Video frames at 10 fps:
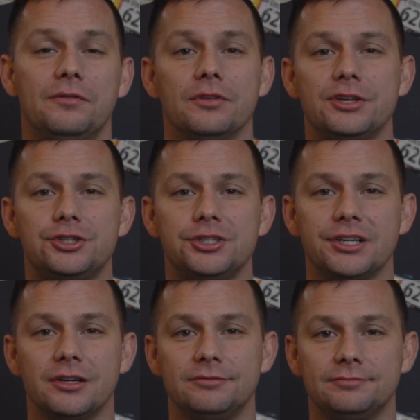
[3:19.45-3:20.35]
for this
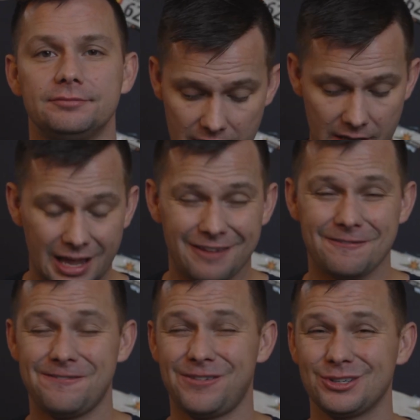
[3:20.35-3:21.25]
year. And
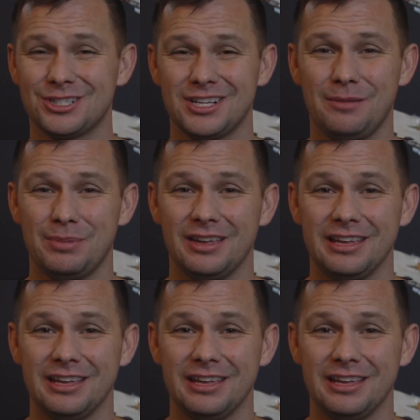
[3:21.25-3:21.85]
first up